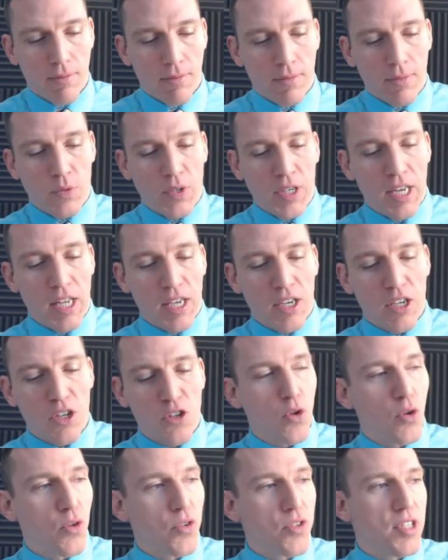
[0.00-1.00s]
We can hit
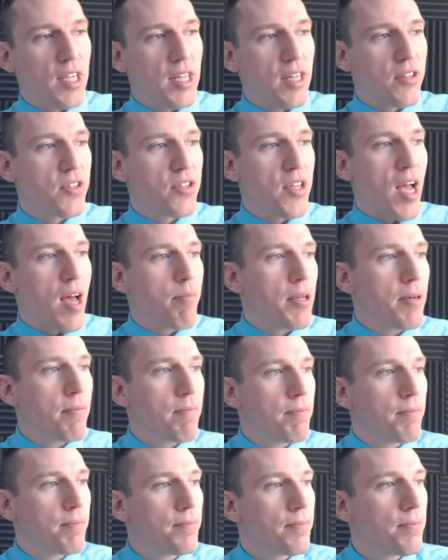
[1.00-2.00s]
control C to stop
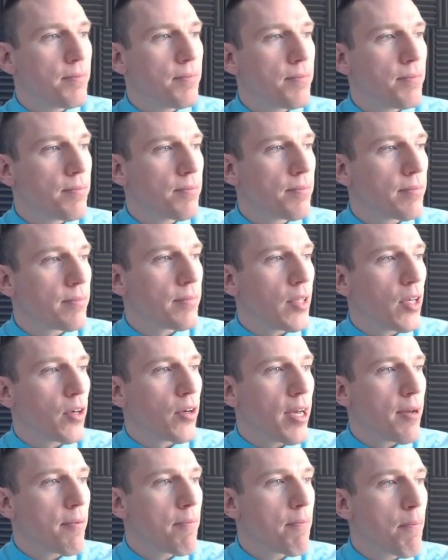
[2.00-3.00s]
it.
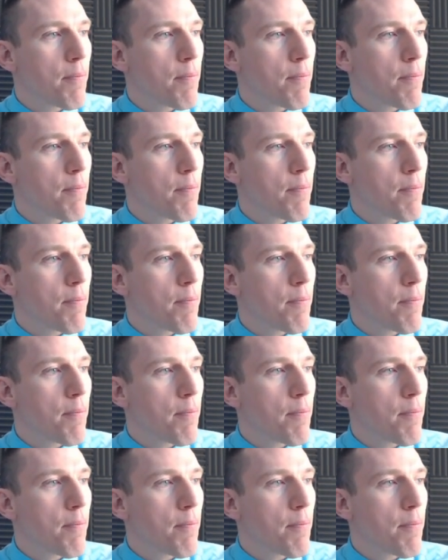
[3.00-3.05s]
Okay.